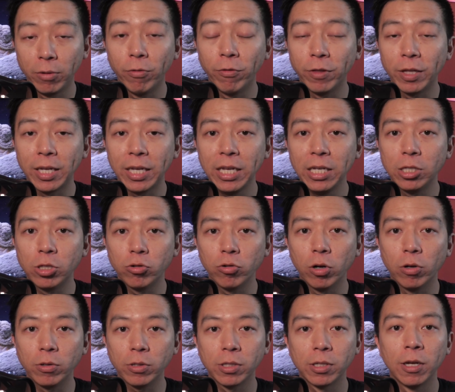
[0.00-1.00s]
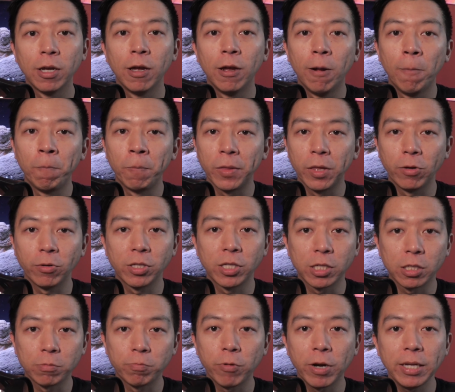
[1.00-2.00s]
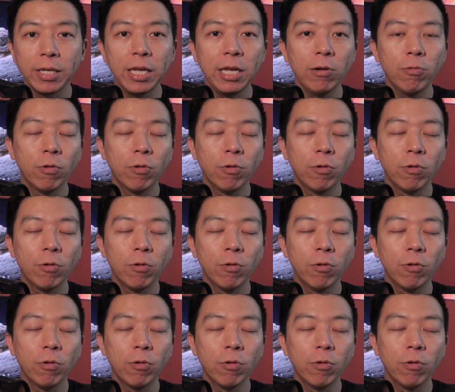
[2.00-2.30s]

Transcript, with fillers: with the keystrokes. They're springy